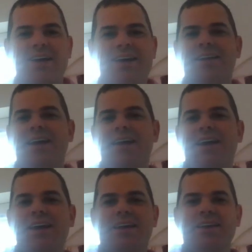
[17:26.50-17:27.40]

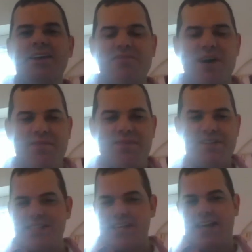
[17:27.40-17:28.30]
rather than
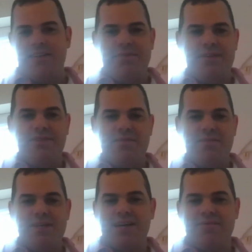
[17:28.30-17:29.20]
just taking the 15
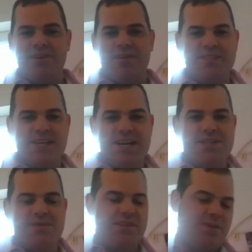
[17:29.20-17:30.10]
minutes to have a
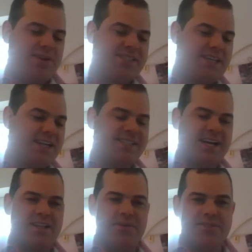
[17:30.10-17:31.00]
conversation with them, understand
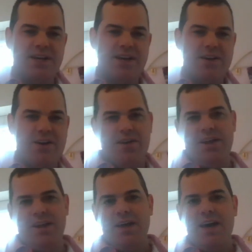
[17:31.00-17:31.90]
exactly what's going on,
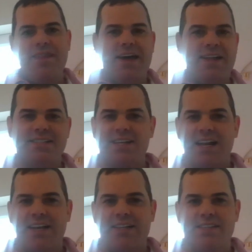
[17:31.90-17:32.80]
and then
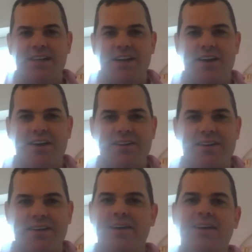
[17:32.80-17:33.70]
selling into the client.
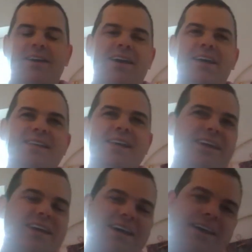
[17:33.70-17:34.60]

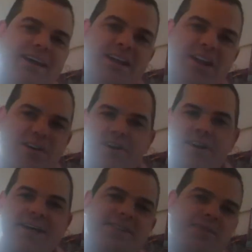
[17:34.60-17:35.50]
Yeah, in the long
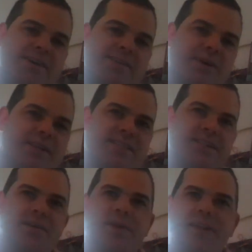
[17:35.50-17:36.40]
run, that's the way to
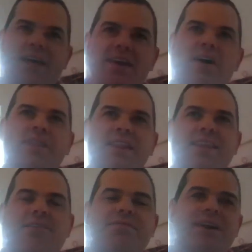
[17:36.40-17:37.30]
do it. But yeah, there
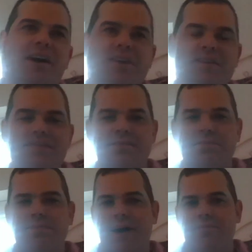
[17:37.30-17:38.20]
definitely are
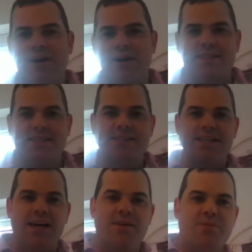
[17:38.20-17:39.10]
some bad practices
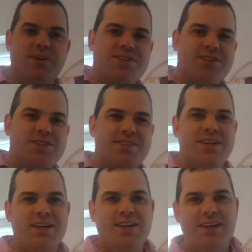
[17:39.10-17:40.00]
there. But it's just
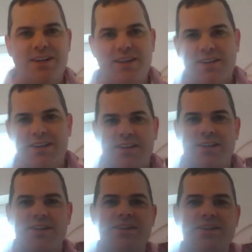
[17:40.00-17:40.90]

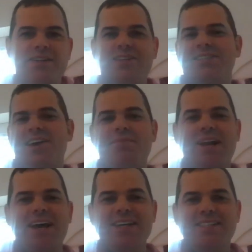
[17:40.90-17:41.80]
don't be
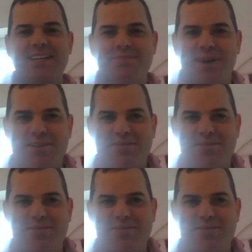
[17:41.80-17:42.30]
lazy is my